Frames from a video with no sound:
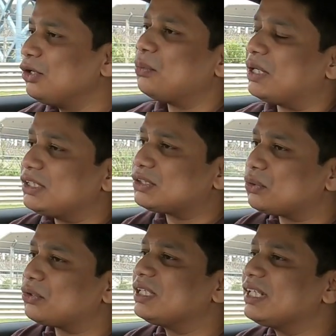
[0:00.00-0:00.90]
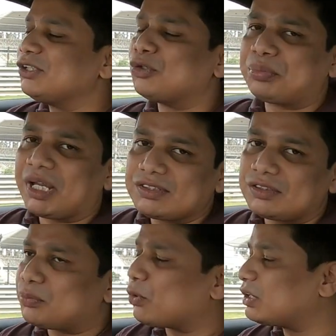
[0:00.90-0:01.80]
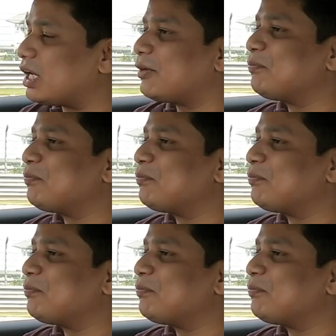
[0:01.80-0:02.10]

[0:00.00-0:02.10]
when he showed your parents the report card